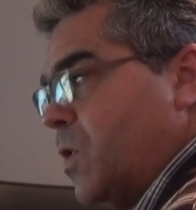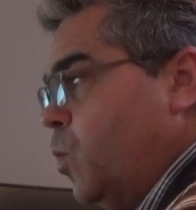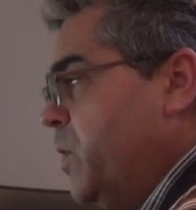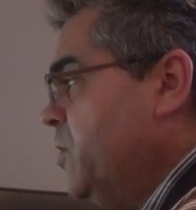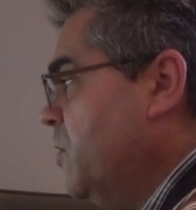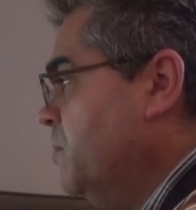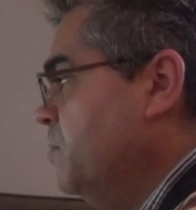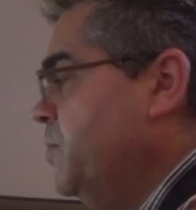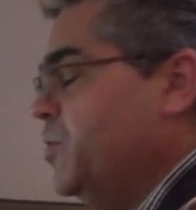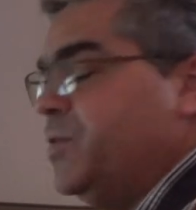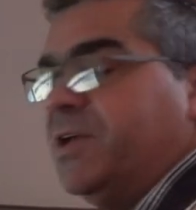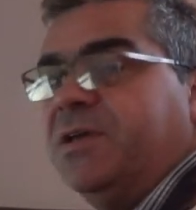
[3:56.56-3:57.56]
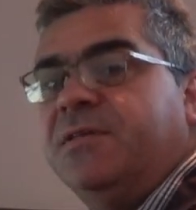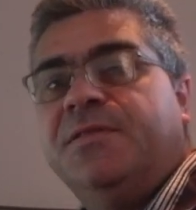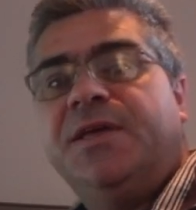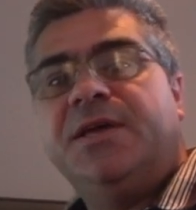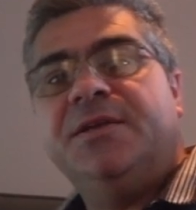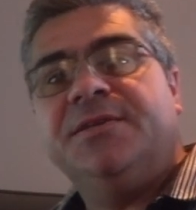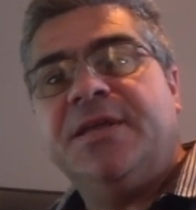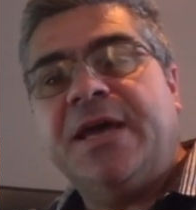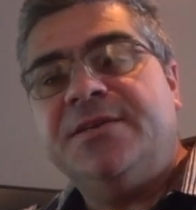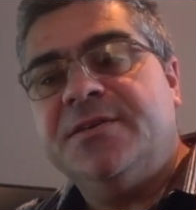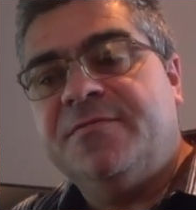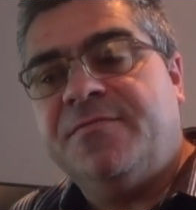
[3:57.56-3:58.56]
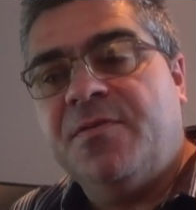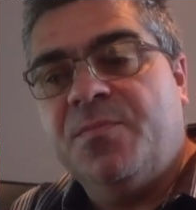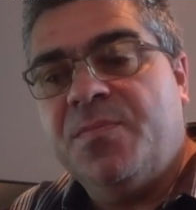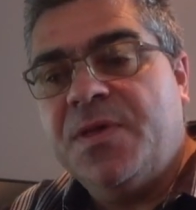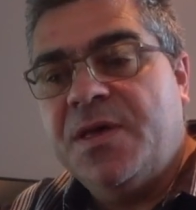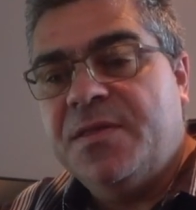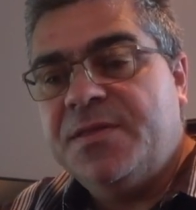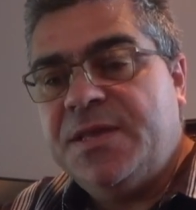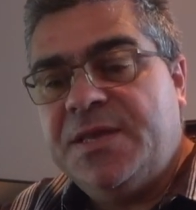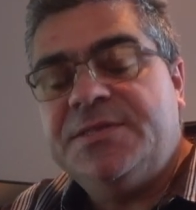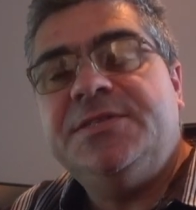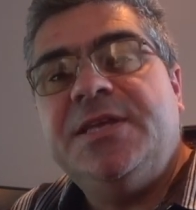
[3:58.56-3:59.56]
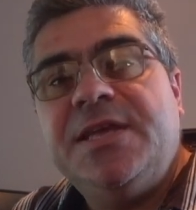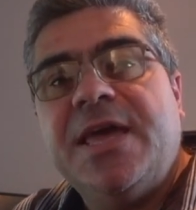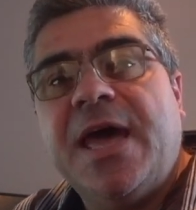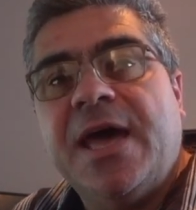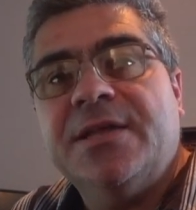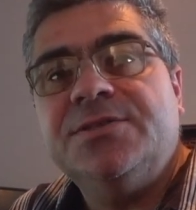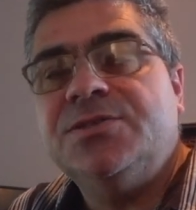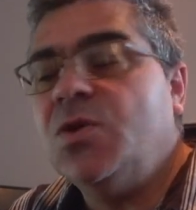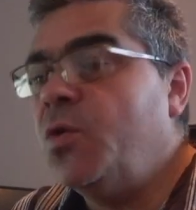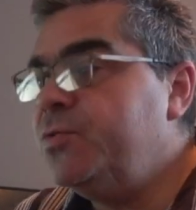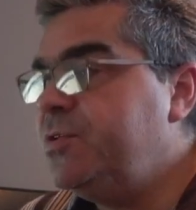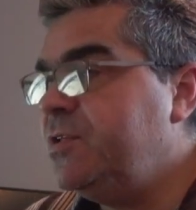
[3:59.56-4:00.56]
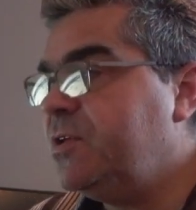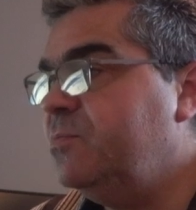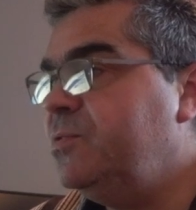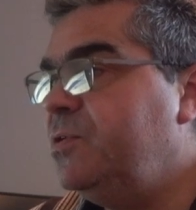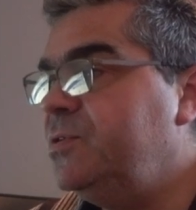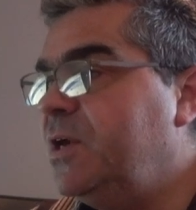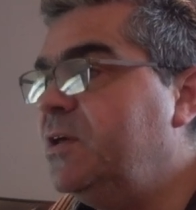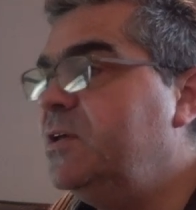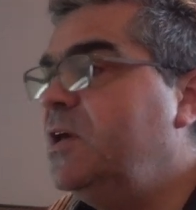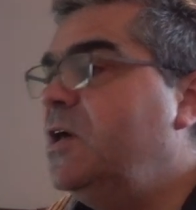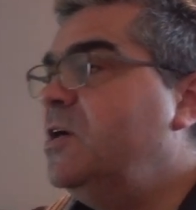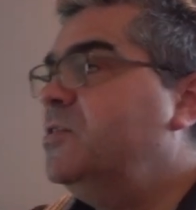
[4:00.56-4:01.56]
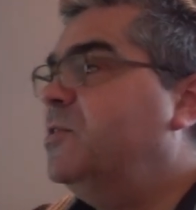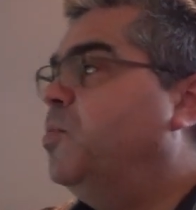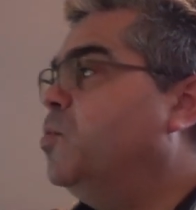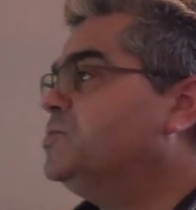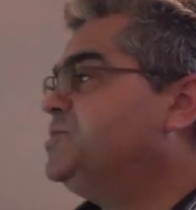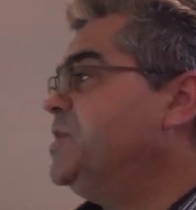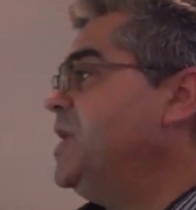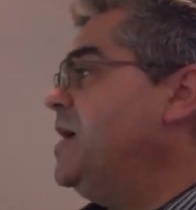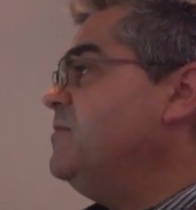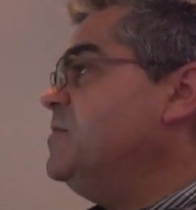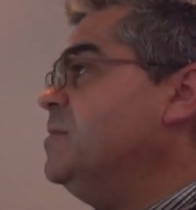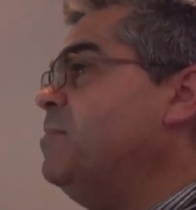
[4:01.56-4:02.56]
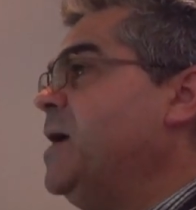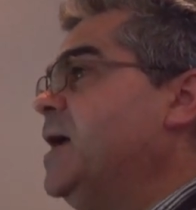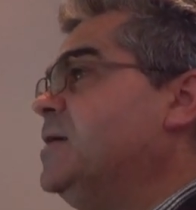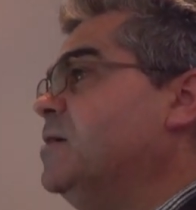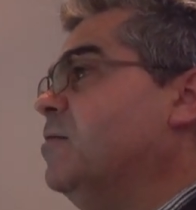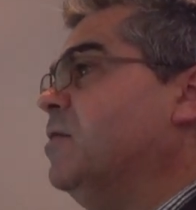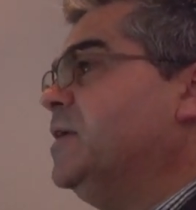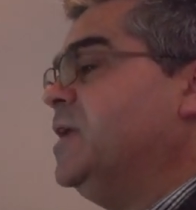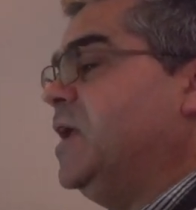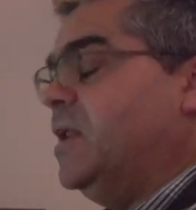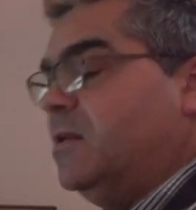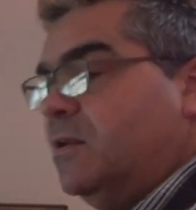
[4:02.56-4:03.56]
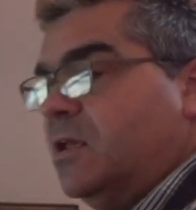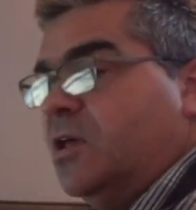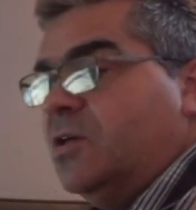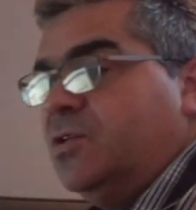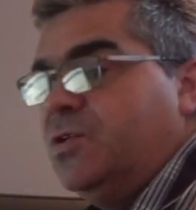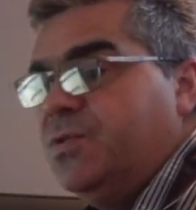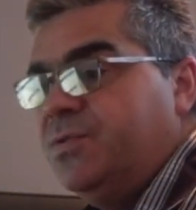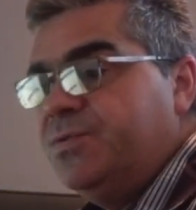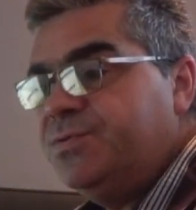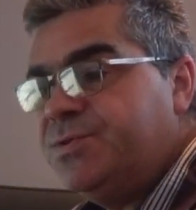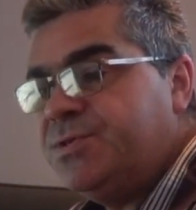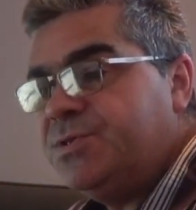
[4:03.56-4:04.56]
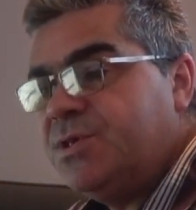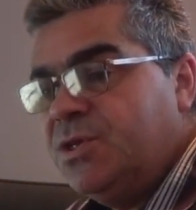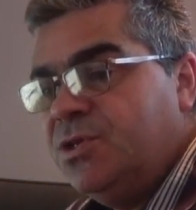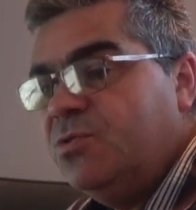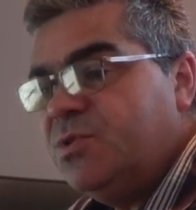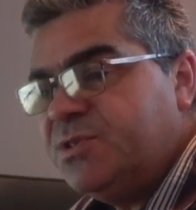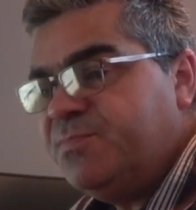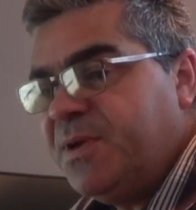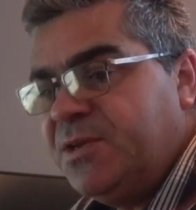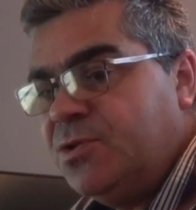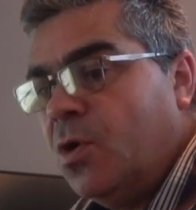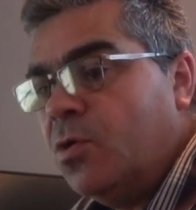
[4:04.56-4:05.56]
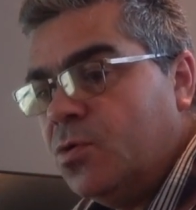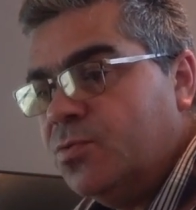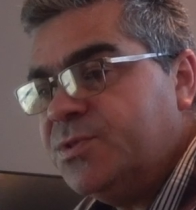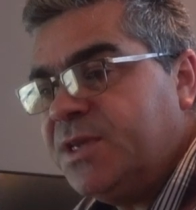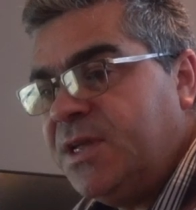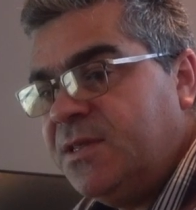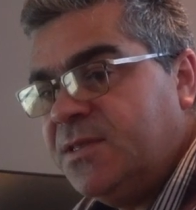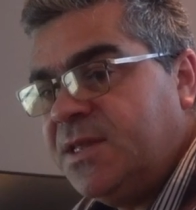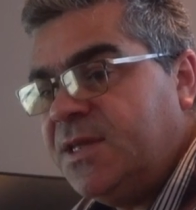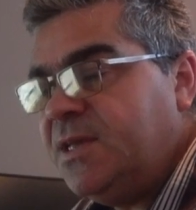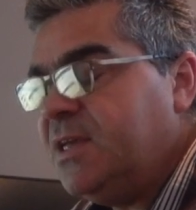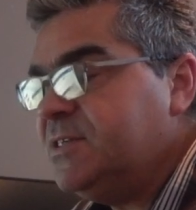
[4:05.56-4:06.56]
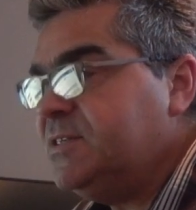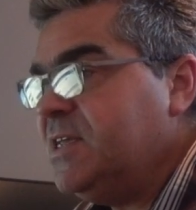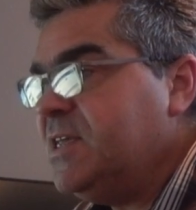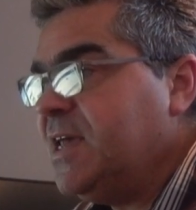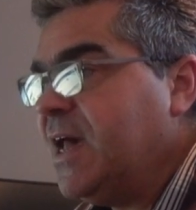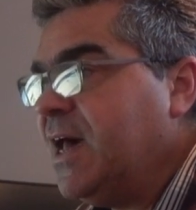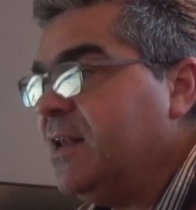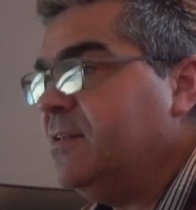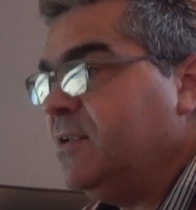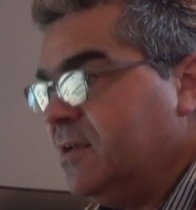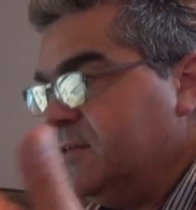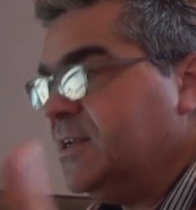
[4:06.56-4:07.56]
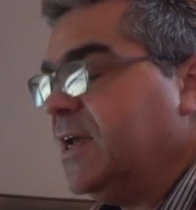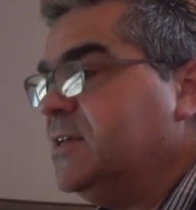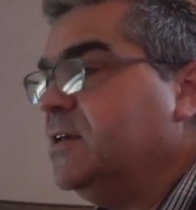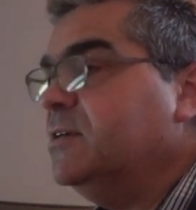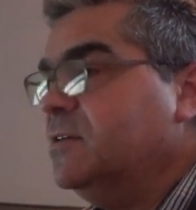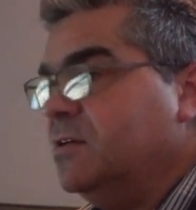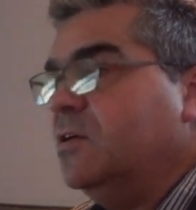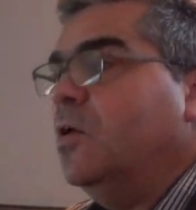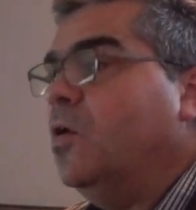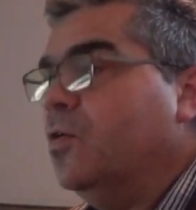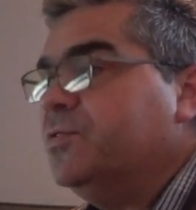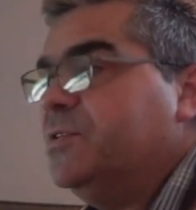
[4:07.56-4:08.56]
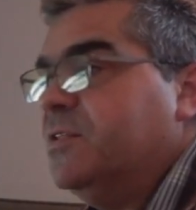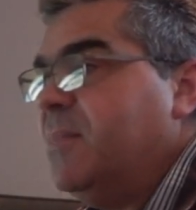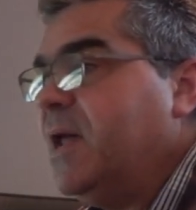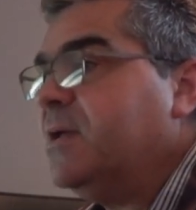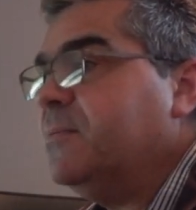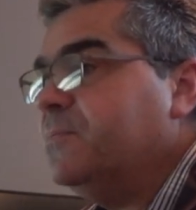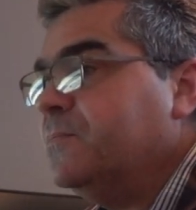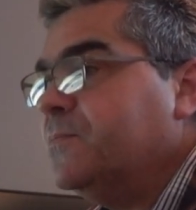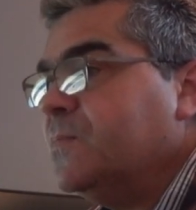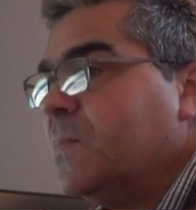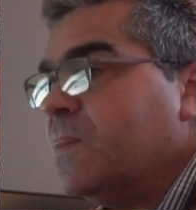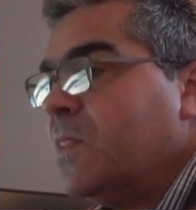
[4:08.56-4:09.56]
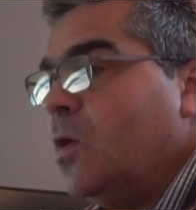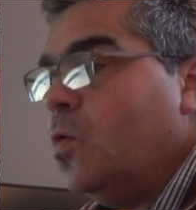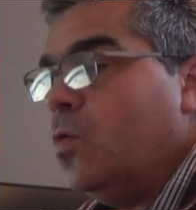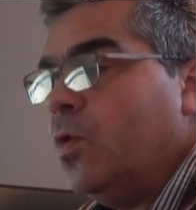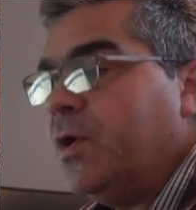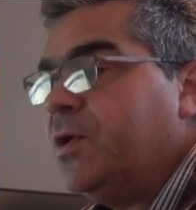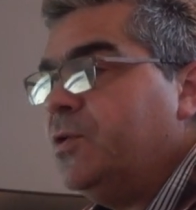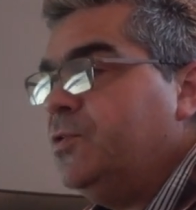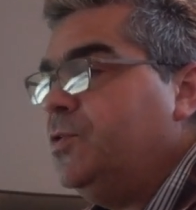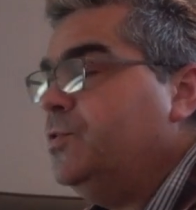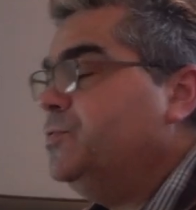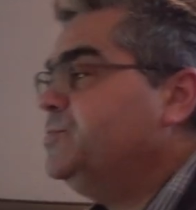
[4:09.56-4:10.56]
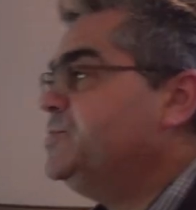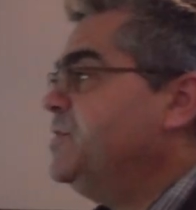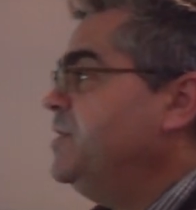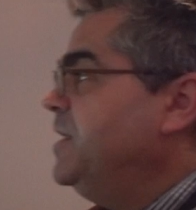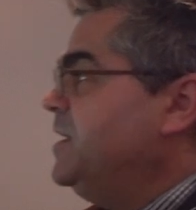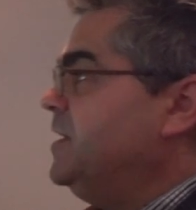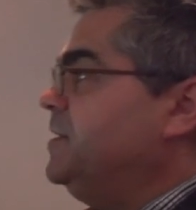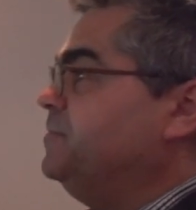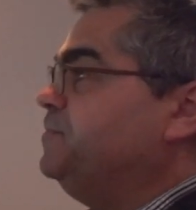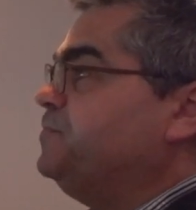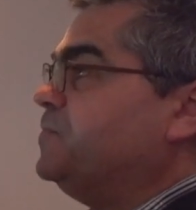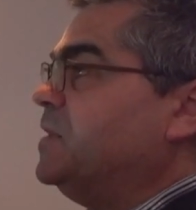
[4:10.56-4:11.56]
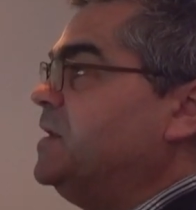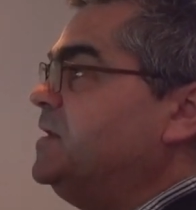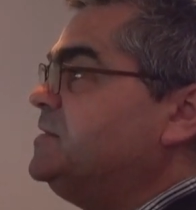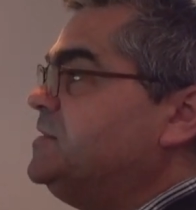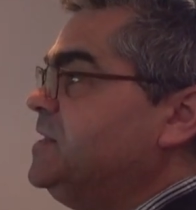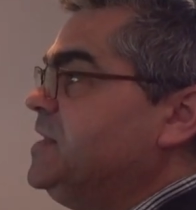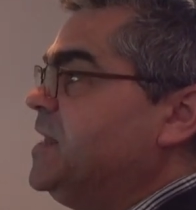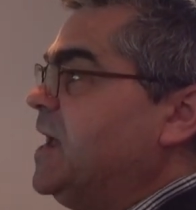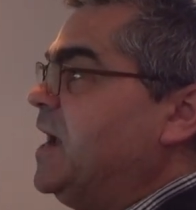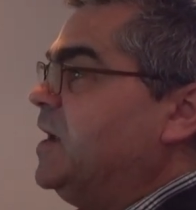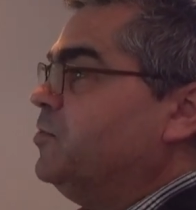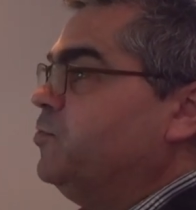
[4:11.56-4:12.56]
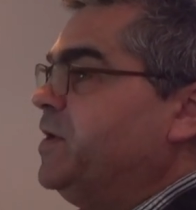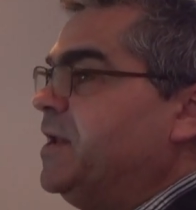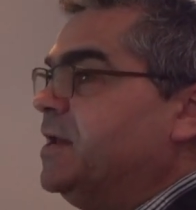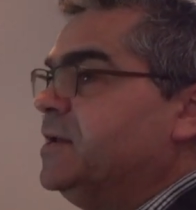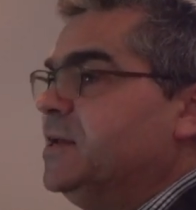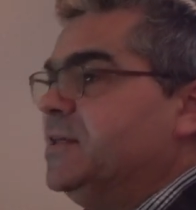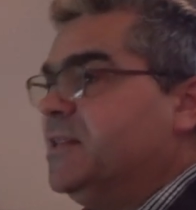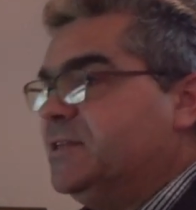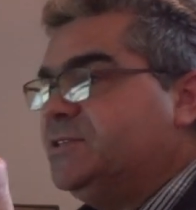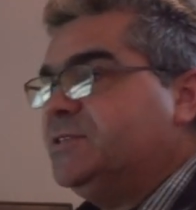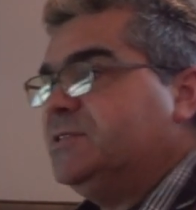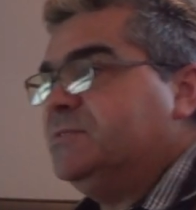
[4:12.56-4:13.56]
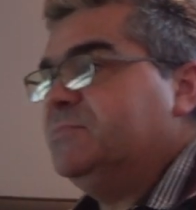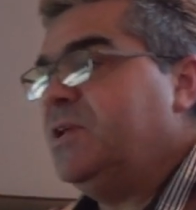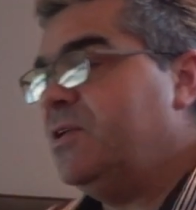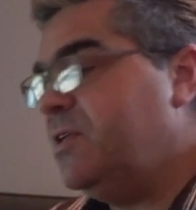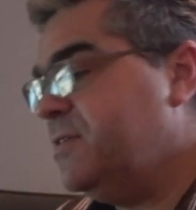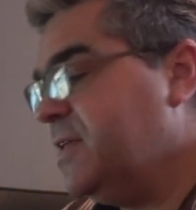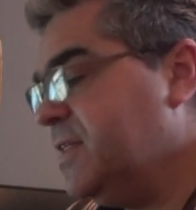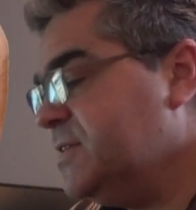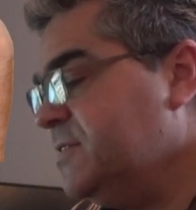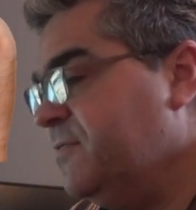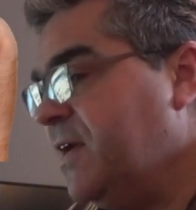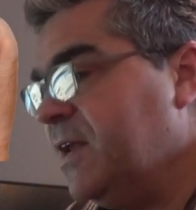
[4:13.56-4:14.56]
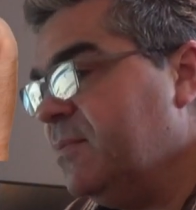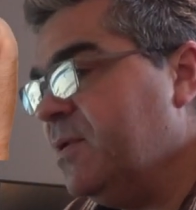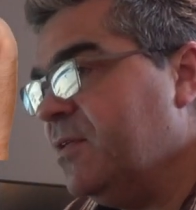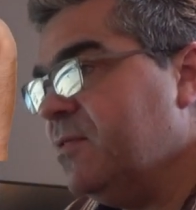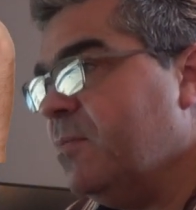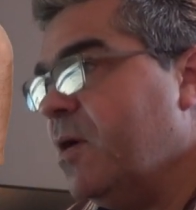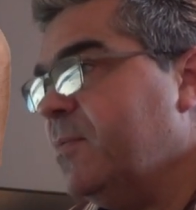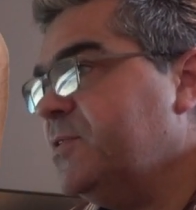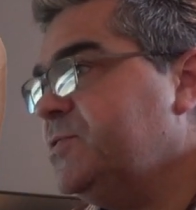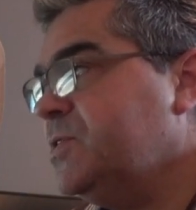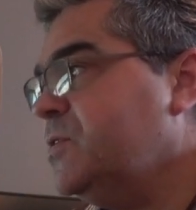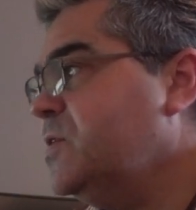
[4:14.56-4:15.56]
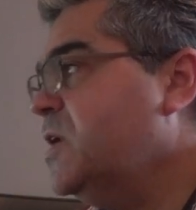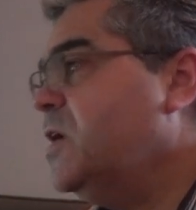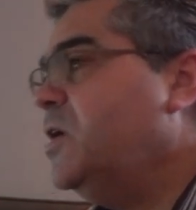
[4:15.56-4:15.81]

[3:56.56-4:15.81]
when I'm putting the data from the SD cards onto computer, the ports that I have at the back, I can use a USB dongle to get the SD card data onto the Mac, or I can use the SD card reader. That's the only thing that's available at the moment. So